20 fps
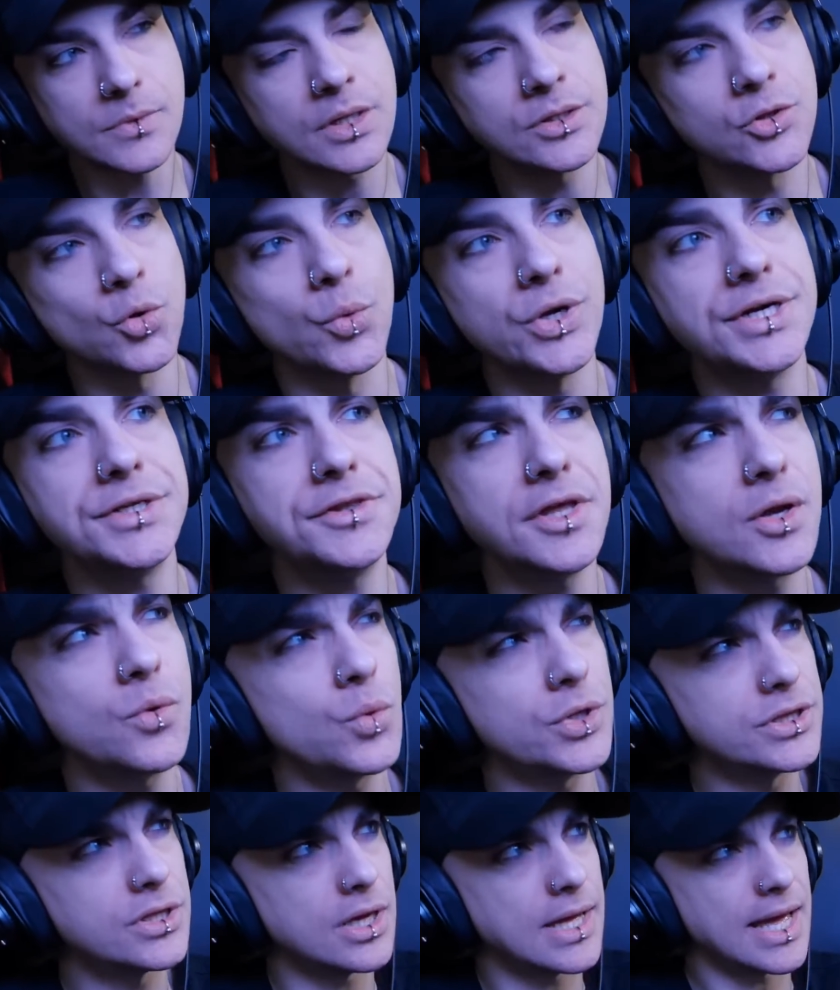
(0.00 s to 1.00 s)
The weird thing
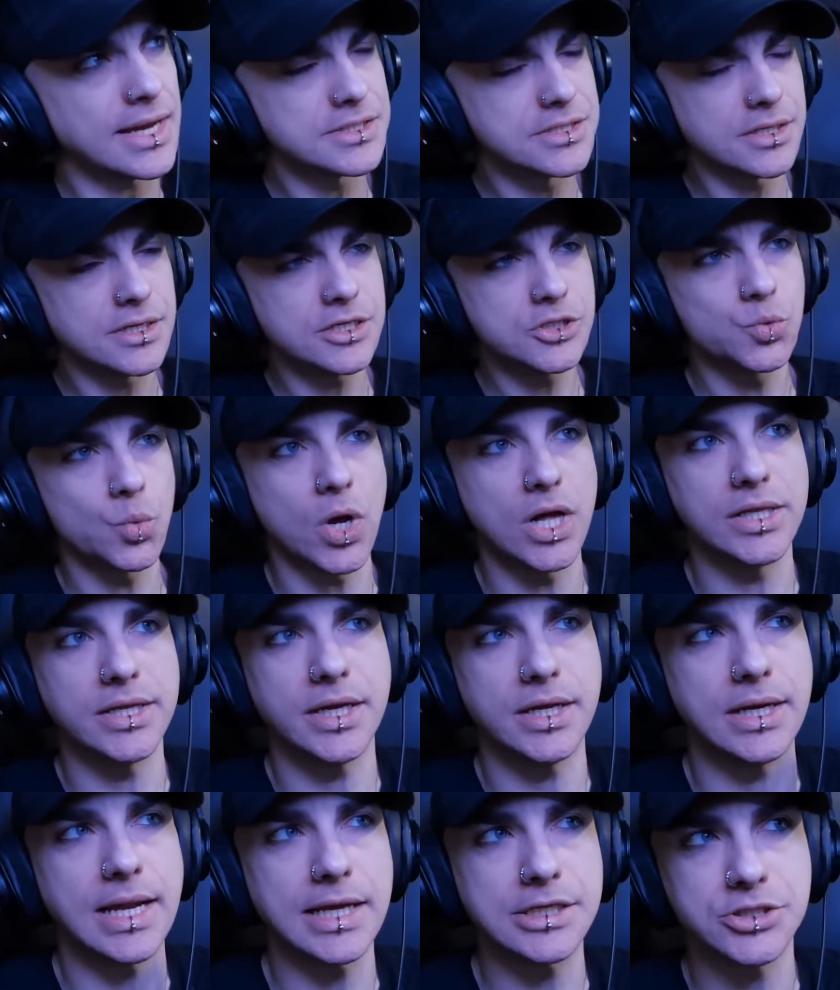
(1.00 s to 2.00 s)
with the Exodus wallet
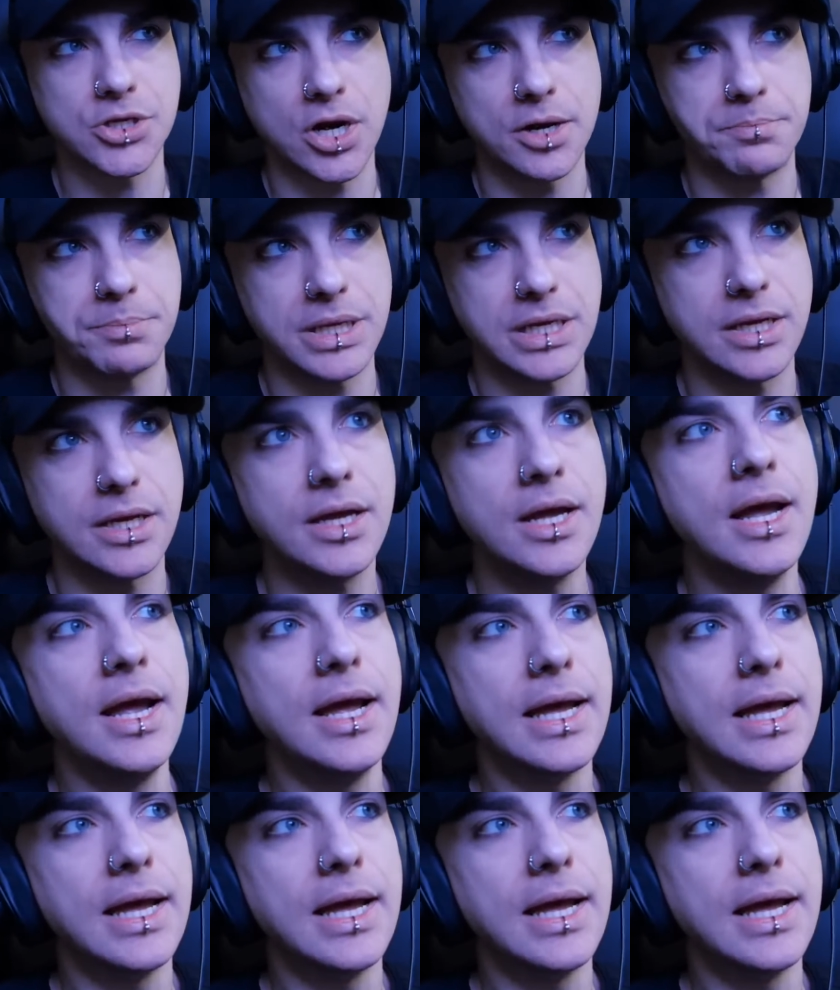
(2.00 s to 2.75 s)
and XRP